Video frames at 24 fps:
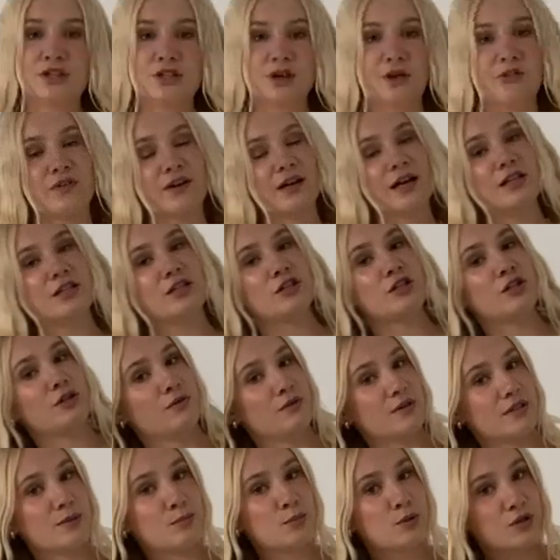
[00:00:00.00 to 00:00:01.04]
Don't forget
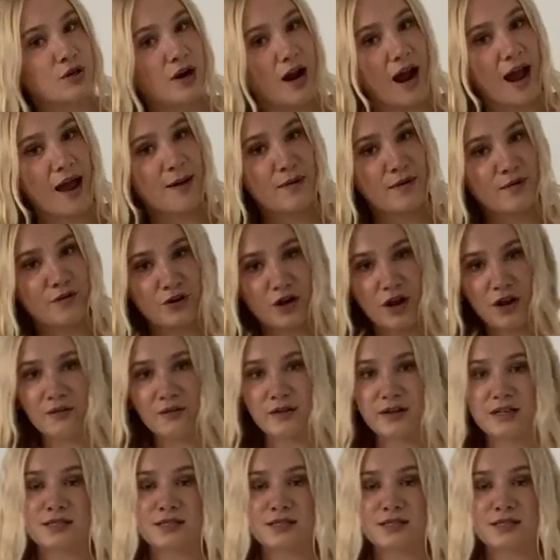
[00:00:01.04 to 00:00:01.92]
to subscribe if you're not already